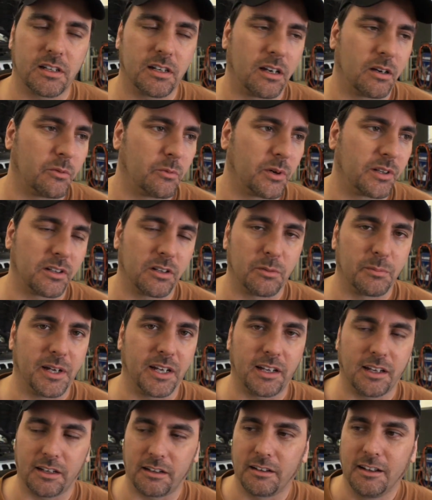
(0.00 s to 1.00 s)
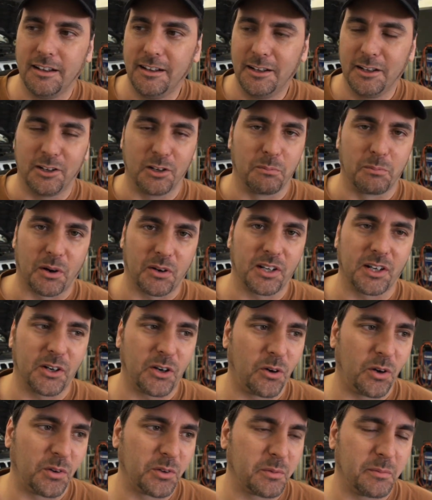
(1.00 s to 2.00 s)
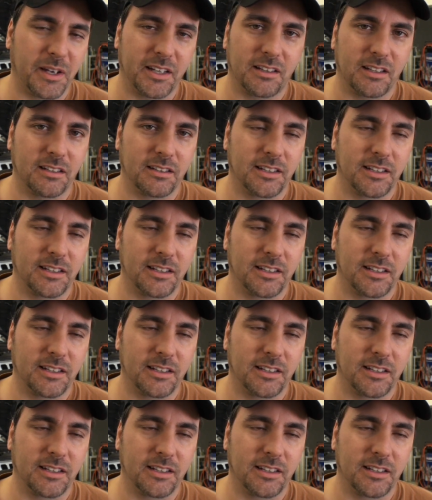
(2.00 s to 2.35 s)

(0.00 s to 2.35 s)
you know, whether you're making, you're burning coal to make the